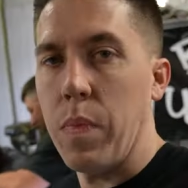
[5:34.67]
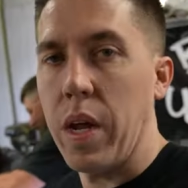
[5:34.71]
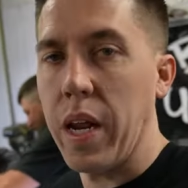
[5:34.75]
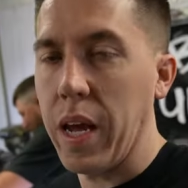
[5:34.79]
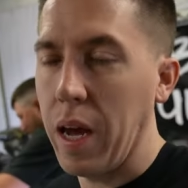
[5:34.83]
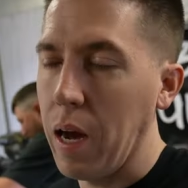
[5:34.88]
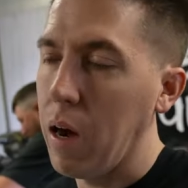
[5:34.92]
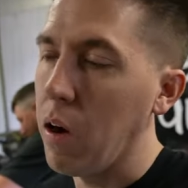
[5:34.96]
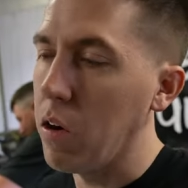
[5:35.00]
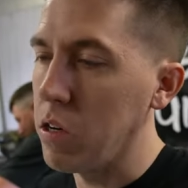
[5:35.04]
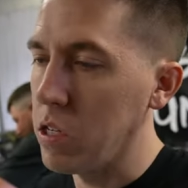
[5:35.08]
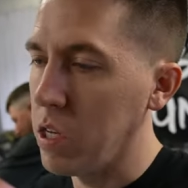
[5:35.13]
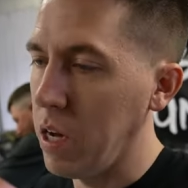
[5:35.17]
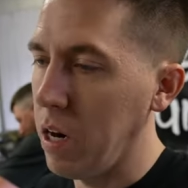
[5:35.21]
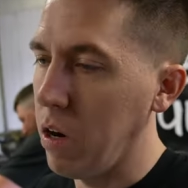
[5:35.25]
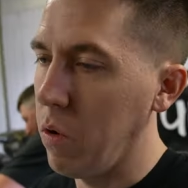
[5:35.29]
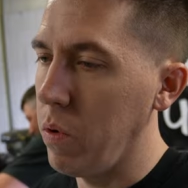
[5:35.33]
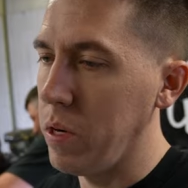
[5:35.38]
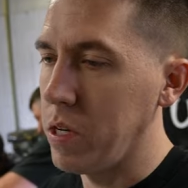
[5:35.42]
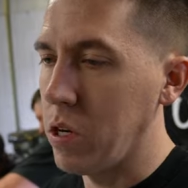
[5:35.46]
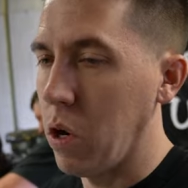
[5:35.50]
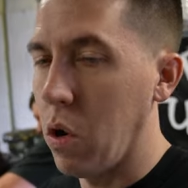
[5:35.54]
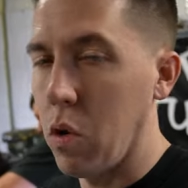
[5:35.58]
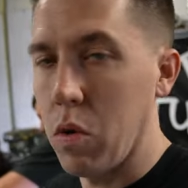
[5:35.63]
Many hours later,
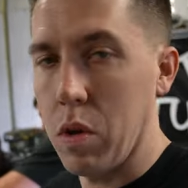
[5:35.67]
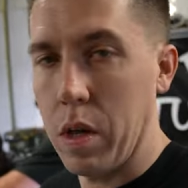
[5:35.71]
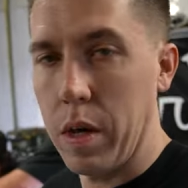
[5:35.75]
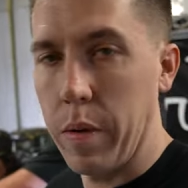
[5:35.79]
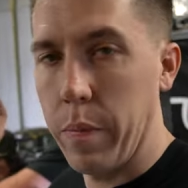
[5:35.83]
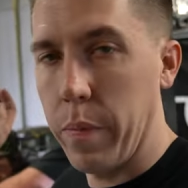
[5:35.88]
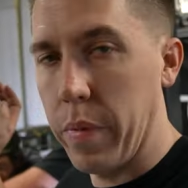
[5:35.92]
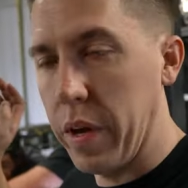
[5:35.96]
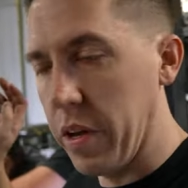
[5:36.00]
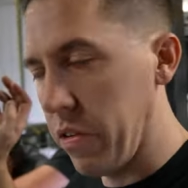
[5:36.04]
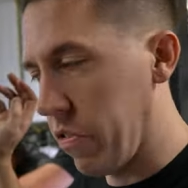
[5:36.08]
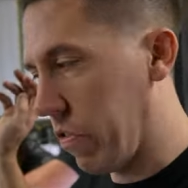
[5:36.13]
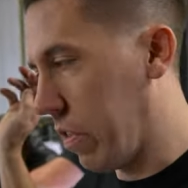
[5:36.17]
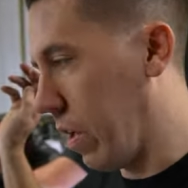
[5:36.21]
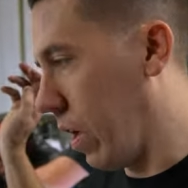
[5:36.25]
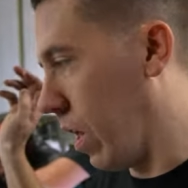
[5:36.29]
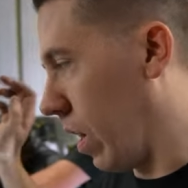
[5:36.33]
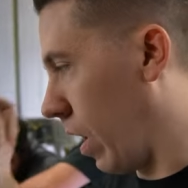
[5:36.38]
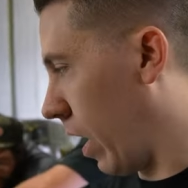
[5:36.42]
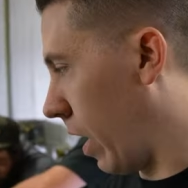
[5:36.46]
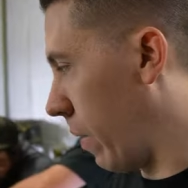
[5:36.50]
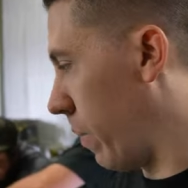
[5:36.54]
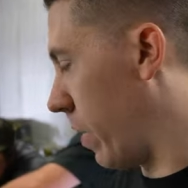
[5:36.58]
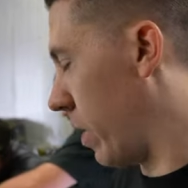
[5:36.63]
we totally missed the
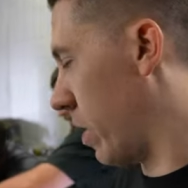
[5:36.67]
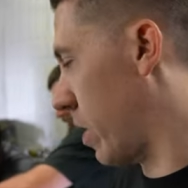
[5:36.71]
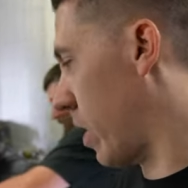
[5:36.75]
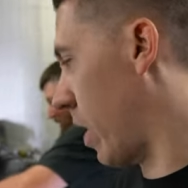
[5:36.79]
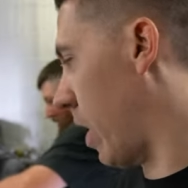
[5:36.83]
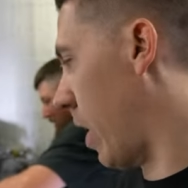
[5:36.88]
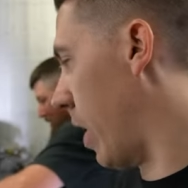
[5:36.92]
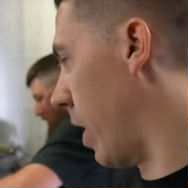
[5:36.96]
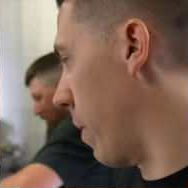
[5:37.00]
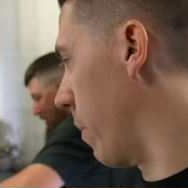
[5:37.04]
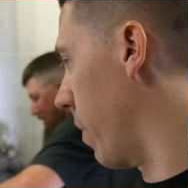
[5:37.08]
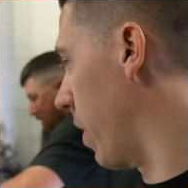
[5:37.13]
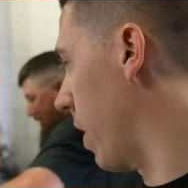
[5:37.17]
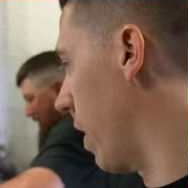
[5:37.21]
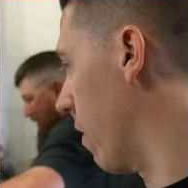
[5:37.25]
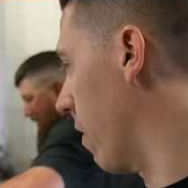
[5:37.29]
alignment time and